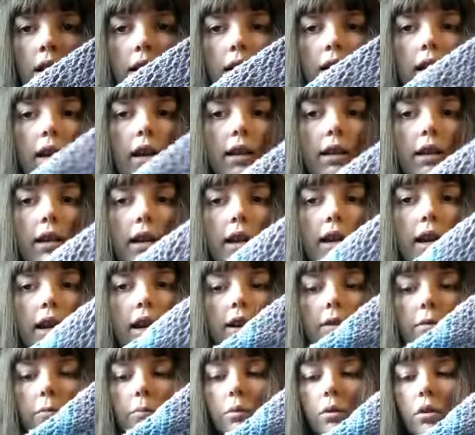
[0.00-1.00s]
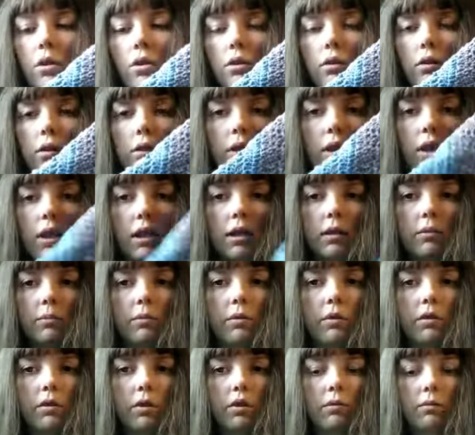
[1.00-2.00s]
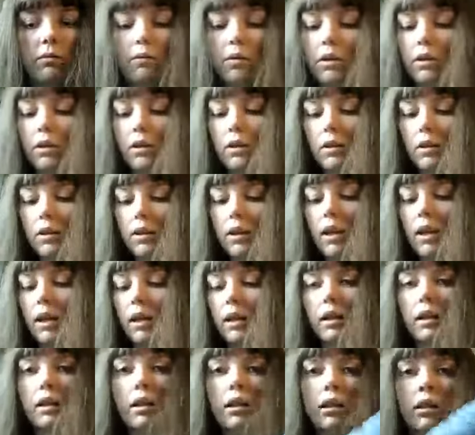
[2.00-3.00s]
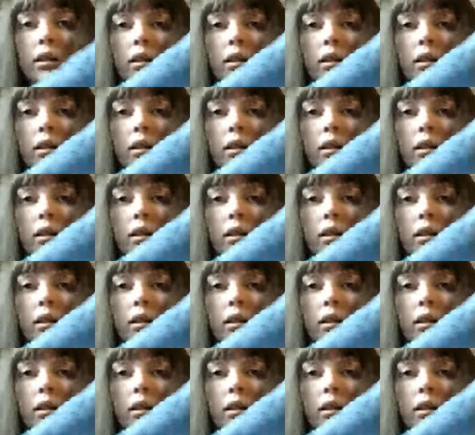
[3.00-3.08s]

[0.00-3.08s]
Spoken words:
And I have blocked this because it wasn't sitting